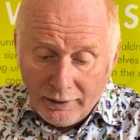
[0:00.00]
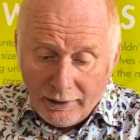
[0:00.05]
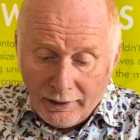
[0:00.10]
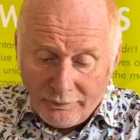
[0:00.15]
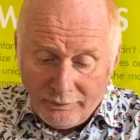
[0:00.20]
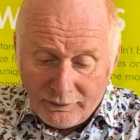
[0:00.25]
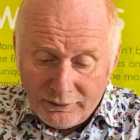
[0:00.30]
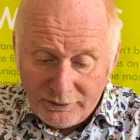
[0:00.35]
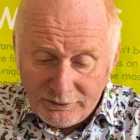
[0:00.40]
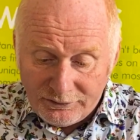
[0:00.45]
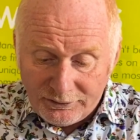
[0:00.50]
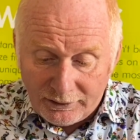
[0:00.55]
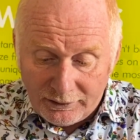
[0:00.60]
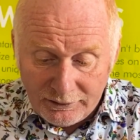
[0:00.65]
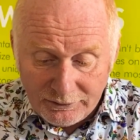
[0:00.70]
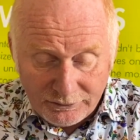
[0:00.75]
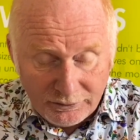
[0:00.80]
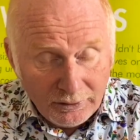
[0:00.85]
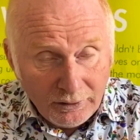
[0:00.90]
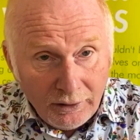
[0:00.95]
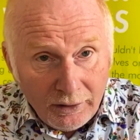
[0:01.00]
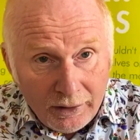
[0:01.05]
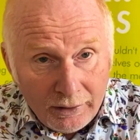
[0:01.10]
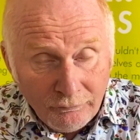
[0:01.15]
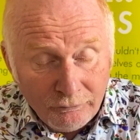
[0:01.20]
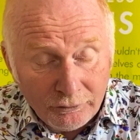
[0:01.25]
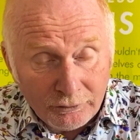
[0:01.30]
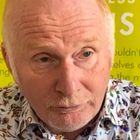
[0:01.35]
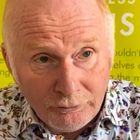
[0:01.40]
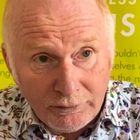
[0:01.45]
And then he says,
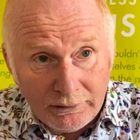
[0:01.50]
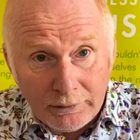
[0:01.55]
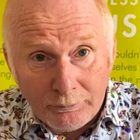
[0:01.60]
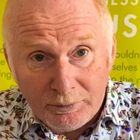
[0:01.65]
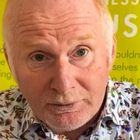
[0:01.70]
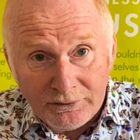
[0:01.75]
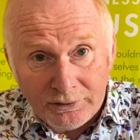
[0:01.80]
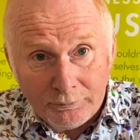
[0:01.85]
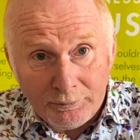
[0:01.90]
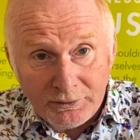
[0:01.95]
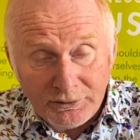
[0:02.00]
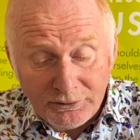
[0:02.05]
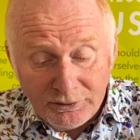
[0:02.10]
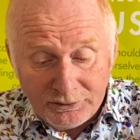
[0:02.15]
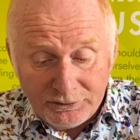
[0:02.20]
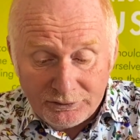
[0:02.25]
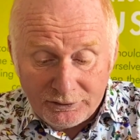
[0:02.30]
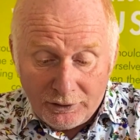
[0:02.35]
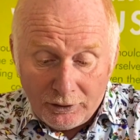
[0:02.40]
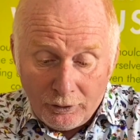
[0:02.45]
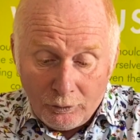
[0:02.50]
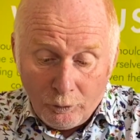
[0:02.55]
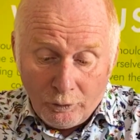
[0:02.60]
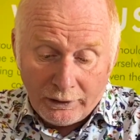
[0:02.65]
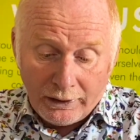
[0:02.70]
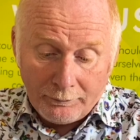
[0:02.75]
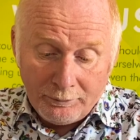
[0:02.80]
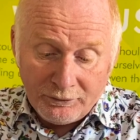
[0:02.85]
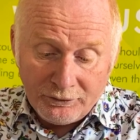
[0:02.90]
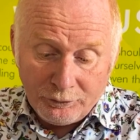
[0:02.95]
I've got a really busy business.
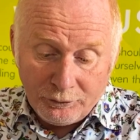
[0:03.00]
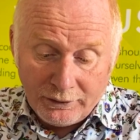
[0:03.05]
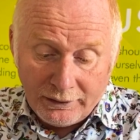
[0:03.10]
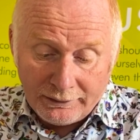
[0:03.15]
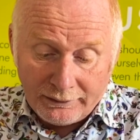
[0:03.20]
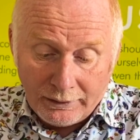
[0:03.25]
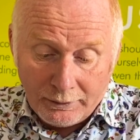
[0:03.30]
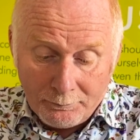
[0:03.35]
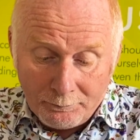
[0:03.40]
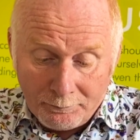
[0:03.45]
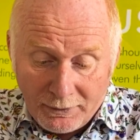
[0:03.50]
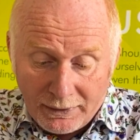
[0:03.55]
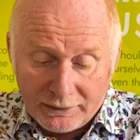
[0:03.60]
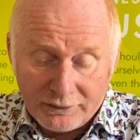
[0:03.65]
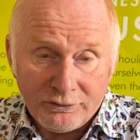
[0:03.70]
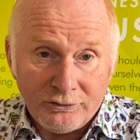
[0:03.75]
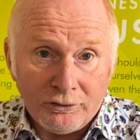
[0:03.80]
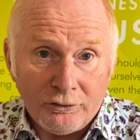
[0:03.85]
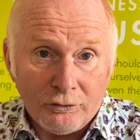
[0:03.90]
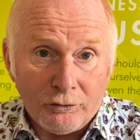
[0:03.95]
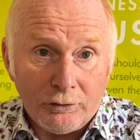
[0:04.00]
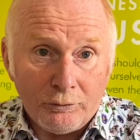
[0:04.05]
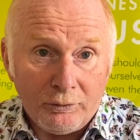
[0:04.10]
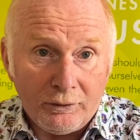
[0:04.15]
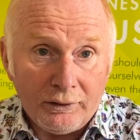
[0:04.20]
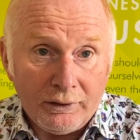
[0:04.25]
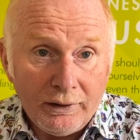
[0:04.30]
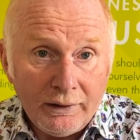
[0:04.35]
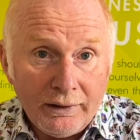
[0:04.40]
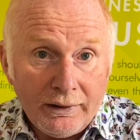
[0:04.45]
What happens when I get back to
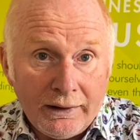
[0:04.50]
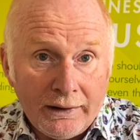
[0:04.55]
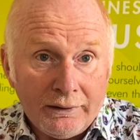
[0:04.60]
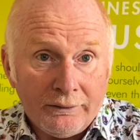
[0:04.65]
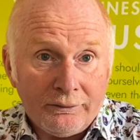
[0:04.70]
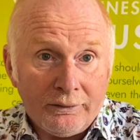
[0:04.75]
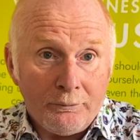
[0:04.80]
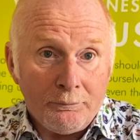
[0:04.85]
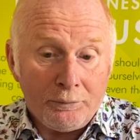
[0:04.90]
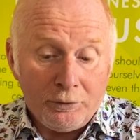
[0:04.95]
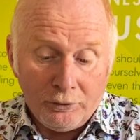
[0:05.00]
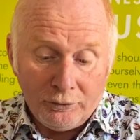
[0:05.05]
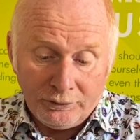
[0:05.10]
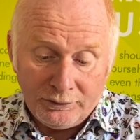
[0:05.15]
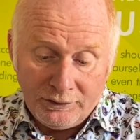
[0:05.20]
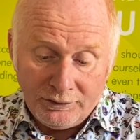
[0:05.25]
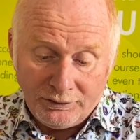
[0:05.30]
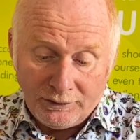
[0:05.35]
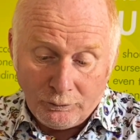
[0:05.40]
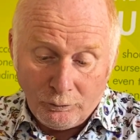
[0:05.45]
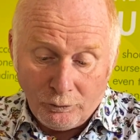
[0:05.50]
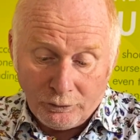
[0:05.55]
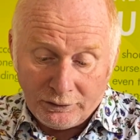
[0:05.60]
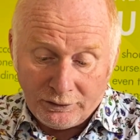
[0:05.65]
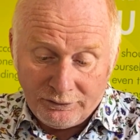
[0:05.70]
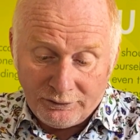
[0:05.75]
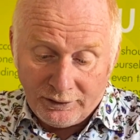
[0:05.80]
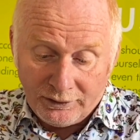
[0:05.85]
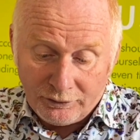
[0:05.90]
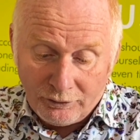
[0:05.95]
normal and employees then
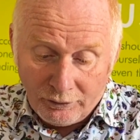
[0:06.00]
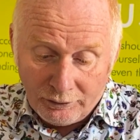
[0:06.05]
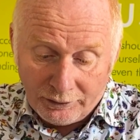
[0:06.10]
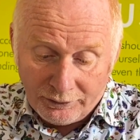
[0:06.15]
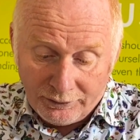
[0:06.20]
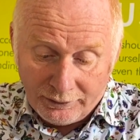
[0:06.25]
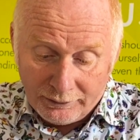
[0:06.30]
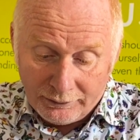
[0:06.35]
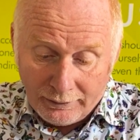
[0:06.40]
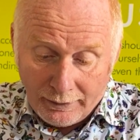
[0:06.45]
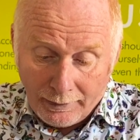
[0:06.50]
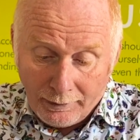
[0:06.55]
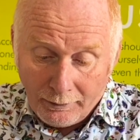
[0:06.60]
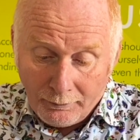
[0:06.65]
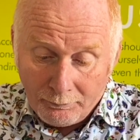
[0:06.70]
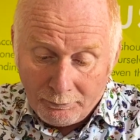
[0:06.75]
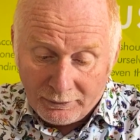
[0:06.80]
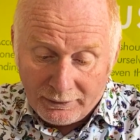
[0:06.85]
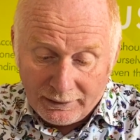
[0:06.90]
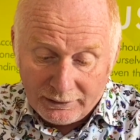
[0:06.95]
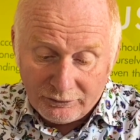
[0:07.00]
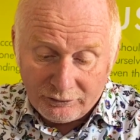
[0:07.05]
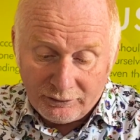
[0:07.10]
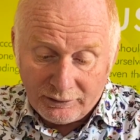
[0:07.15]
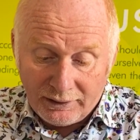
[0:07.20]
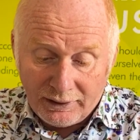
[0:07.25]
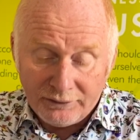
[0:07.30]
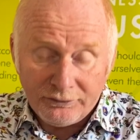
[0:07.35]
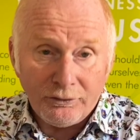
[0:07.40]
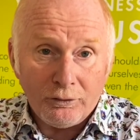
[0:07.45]
want to take holiday? But
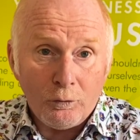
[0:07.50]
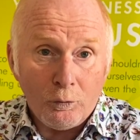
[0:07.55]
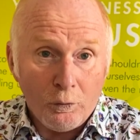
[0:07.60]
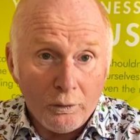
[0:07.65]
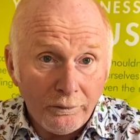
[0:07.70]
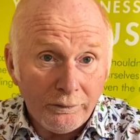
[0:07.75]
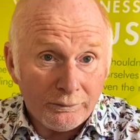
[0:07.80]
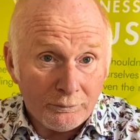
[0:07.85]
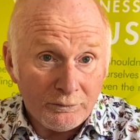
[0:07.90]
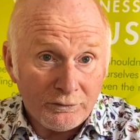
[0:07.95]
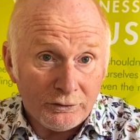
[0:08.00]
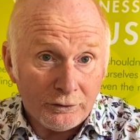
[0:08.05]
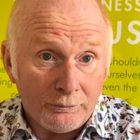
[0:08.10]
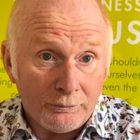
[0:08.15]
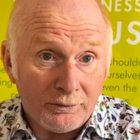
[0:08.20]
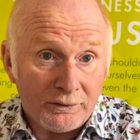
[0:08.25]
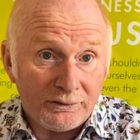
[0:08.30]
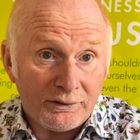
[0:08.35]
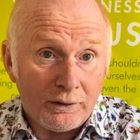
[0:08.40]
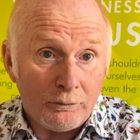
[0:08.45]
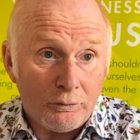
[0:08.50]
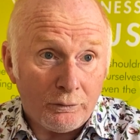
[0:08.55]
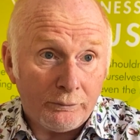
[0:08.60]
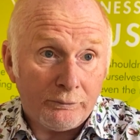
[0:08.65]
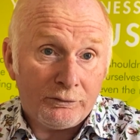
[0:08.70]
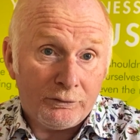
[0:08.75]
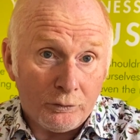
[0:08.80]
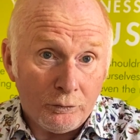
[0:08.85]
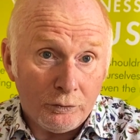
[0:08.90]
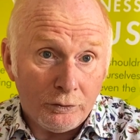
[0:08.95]
actually I don't want them because I want
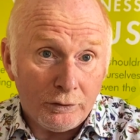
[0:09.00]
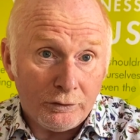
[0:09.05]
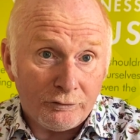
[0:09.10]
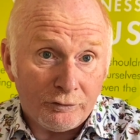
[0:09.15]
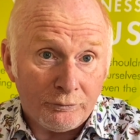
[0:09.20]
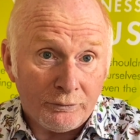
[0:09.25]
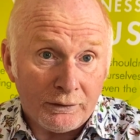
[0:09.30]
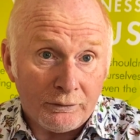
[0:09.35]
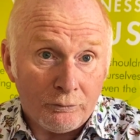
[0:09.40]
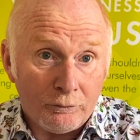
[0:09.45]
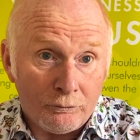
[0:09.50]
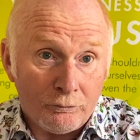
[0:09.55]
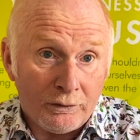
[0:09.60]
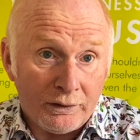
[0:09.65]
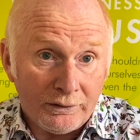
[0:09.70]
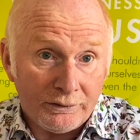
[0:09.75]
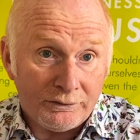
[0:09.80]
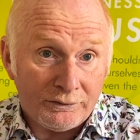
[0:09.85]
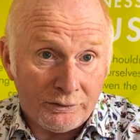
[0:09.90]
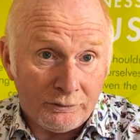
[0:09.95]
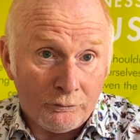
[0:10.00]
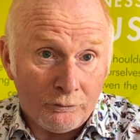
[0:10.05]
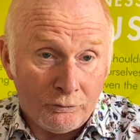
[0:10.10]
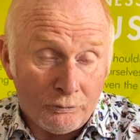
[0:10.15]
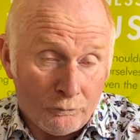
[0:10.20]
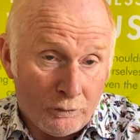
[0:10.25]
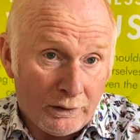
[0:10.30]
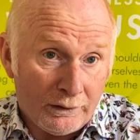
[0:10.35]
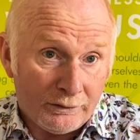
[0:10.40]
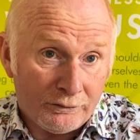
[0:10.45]
them to work for me
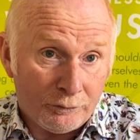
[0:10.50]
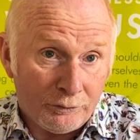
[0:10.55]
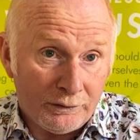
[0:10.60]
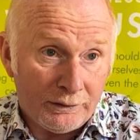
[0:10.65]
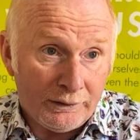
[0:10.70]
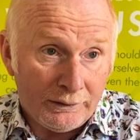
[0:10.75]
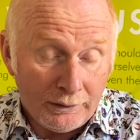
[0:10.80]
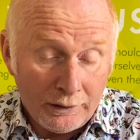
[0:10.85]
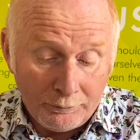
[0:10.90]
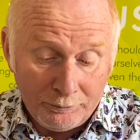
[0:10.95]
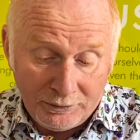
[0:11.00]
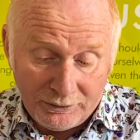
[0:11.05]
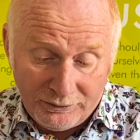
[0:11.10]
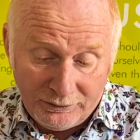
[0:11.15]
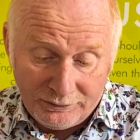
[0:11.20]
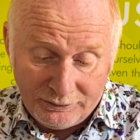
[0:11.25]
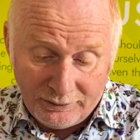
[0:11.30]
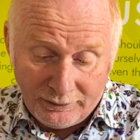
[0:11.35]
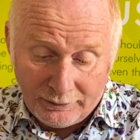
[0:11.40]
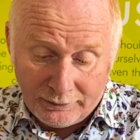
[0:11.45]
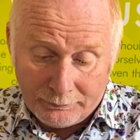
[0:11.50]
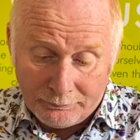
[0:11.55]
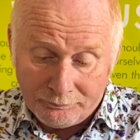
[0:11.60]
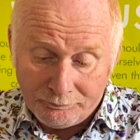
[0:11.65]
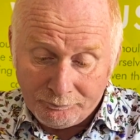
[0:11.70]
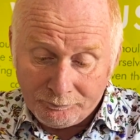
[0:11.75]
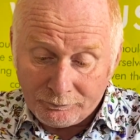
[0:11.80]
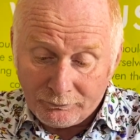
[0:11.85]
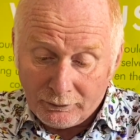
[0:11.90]
whilst we're in our busy time.